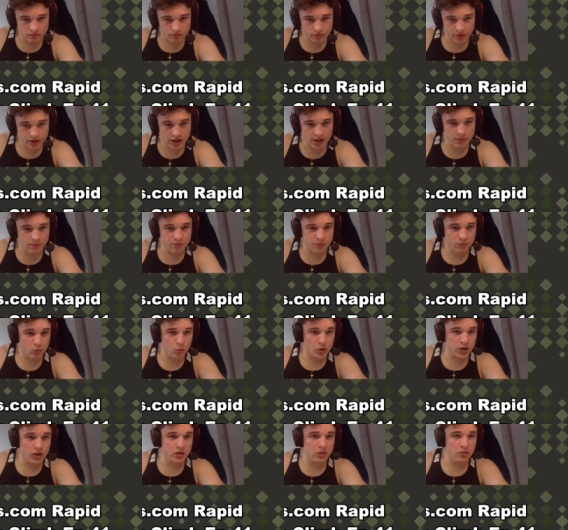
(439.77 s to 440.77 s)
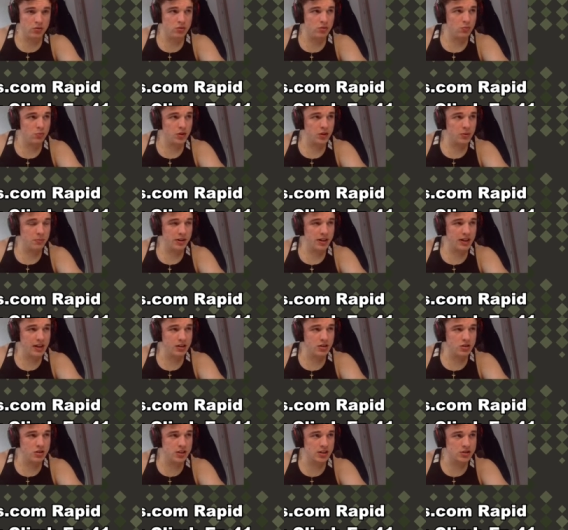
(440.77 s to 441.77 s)
yeah, we, we can play
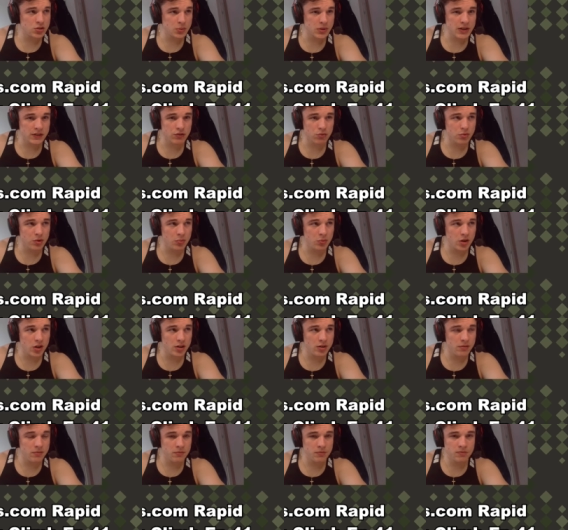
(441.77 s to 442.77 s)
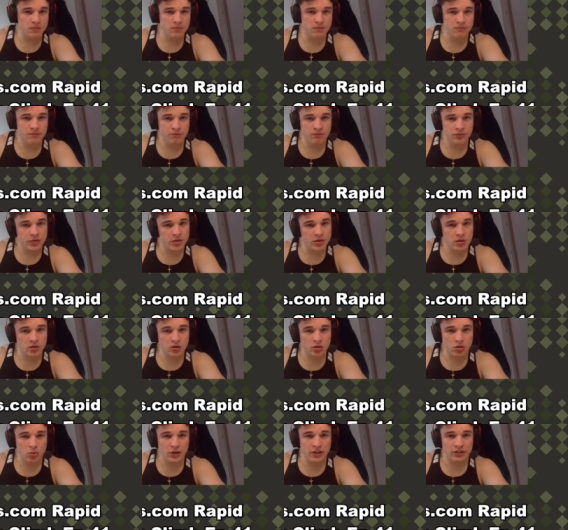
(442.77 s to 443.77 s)
h six whenever we want.
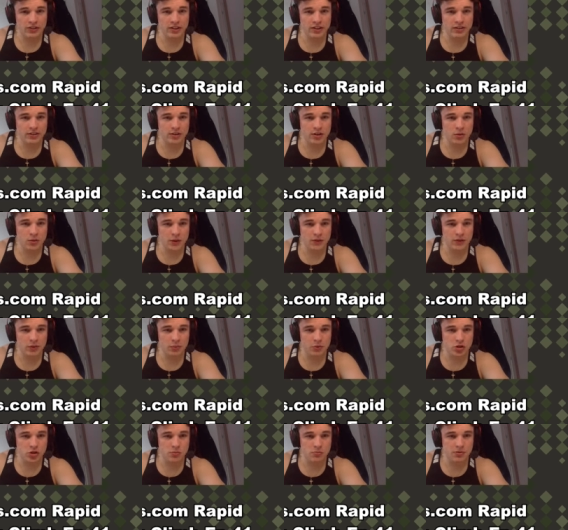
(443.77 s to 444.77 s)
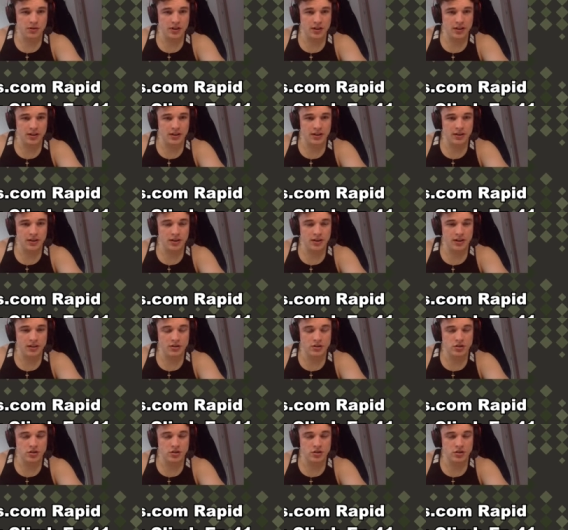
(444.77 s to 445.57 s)
Queen c two, I think we should play h